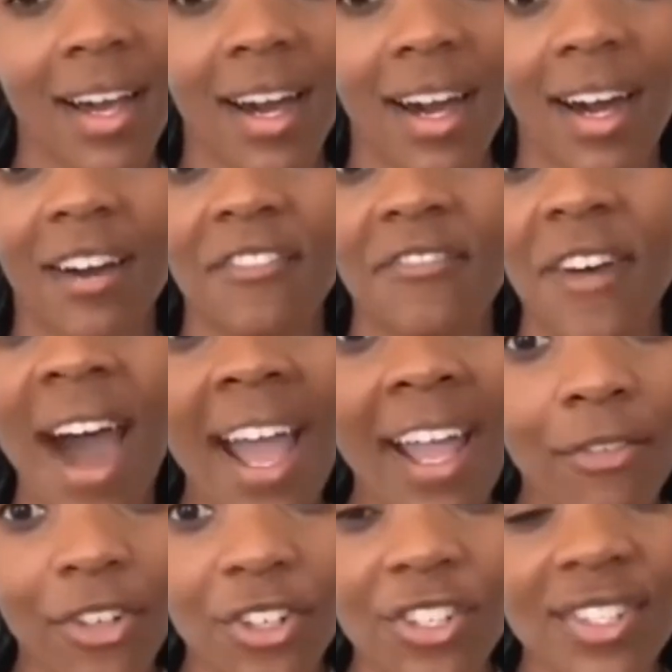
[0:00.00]

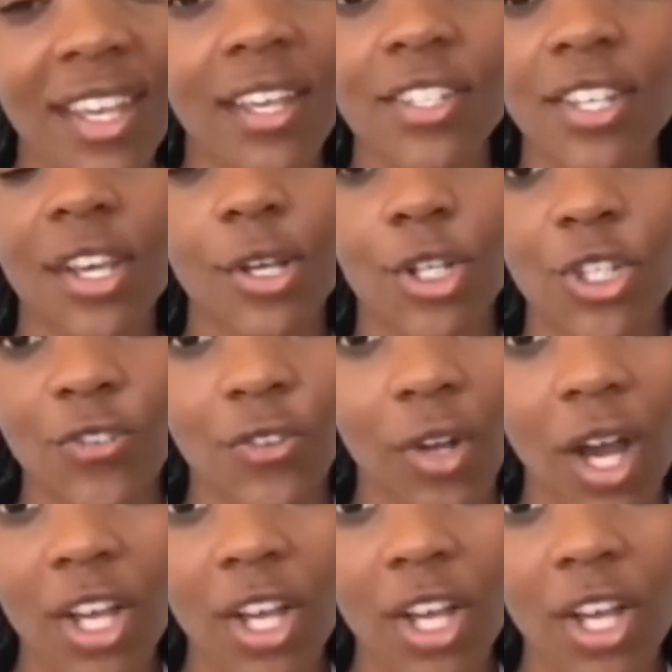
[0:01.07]
5 or 6 years for